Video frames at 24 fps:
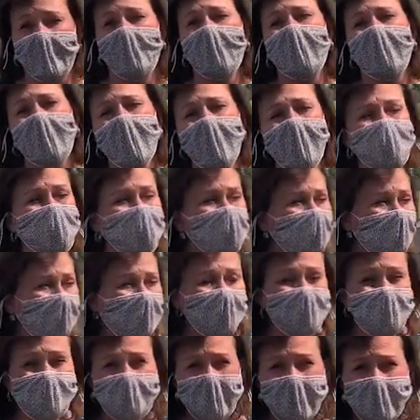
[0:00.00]
We also
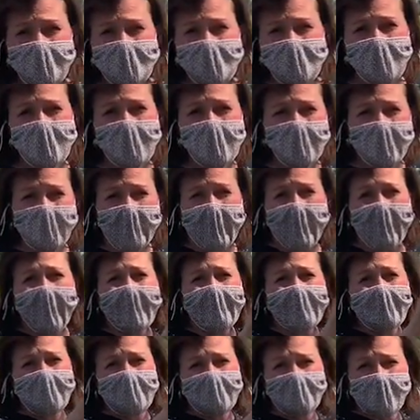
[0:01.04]
need to make sure
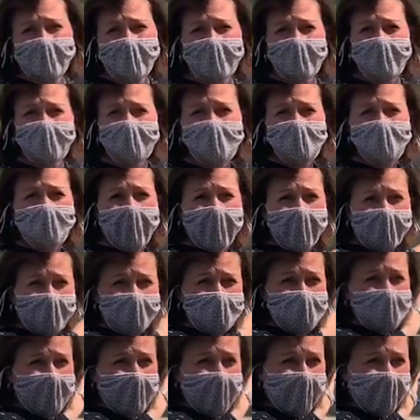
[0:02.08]
that we've got all those
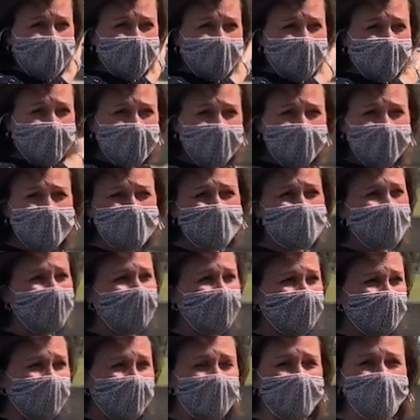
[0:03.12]
walkers off campus,
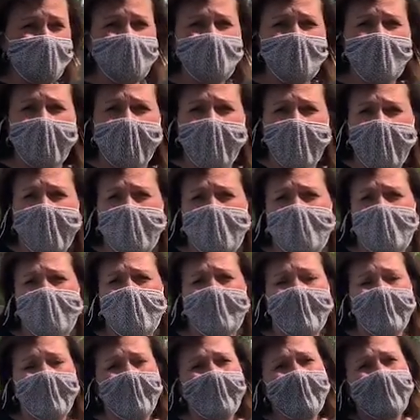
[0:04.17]
and then those
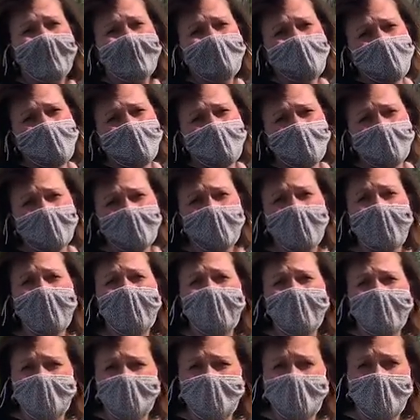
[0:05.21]
children
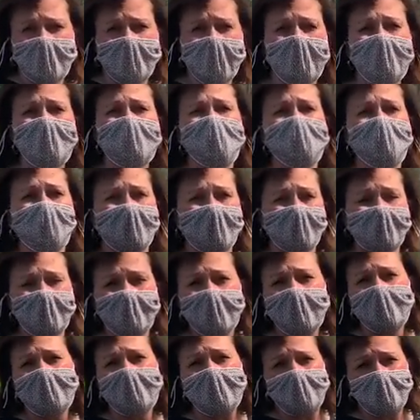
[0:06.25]
going into cars, so we can
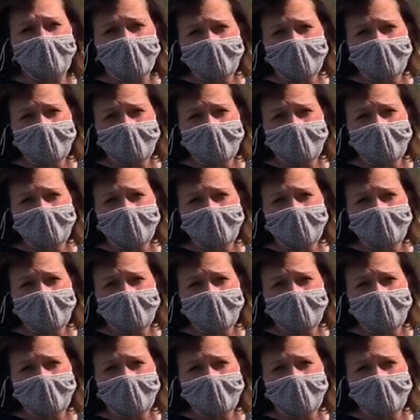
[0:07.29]
keep people